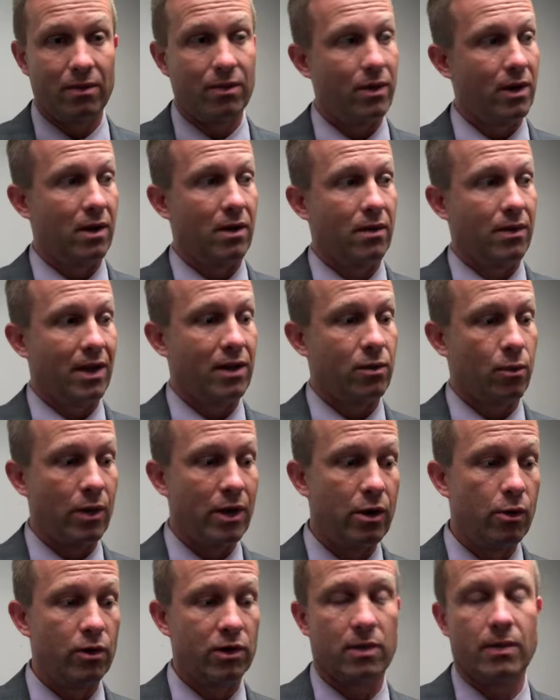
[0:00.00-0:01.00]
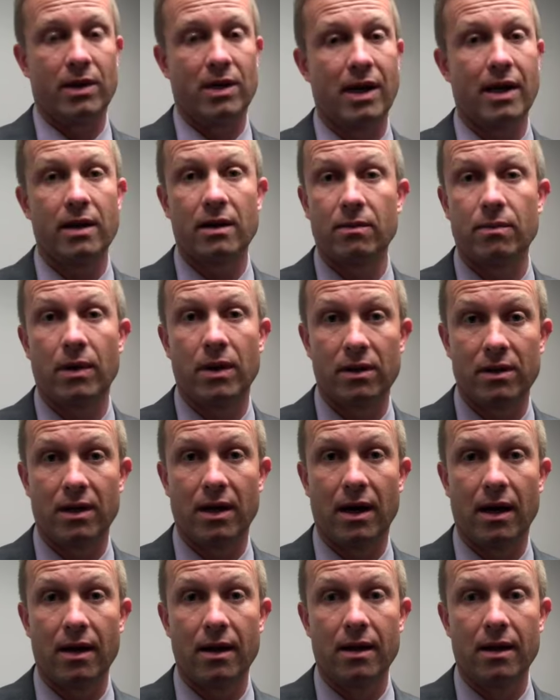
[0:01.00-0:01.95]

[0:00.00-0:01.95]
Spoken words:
You know, we knew it was going to be tight, but